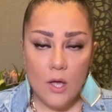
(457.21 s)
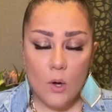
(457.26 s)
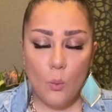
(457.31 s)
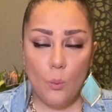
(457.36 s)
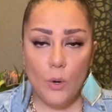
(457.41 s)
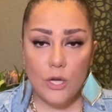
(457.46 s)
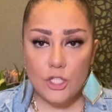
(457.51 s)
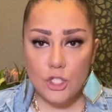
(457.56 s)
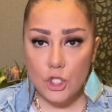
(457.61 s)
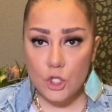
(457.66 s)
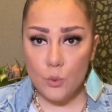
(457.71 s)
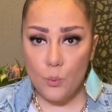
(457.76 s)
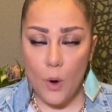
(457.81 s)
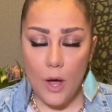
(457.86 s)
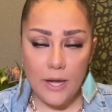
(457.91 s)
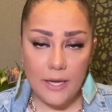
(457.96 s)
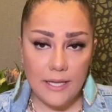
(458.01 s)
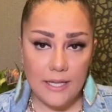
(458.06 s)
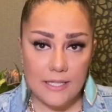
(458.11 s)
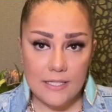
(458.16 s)
which
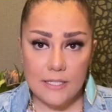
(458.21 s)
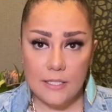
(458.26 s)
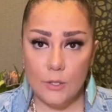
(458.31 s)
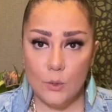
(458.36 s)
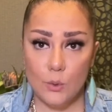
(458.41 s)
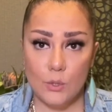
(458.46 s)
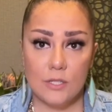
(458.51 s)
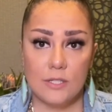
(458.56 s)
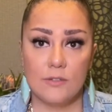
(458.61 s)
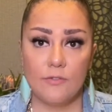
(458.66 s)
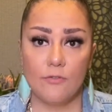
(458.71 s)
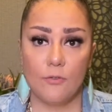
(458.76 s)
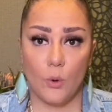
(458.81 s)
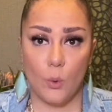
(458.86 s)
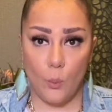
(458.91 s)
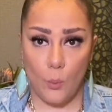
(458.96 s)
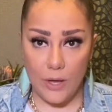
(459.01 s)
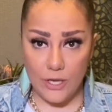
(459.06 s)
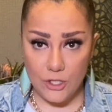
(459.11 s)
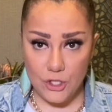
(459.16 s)
one is used for
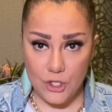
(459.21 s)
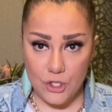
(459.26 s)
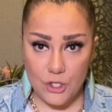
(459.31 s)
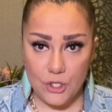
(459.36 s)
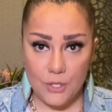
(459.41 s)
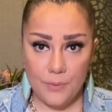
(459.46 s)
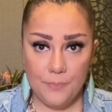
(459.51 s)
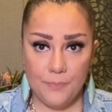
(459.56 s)
which.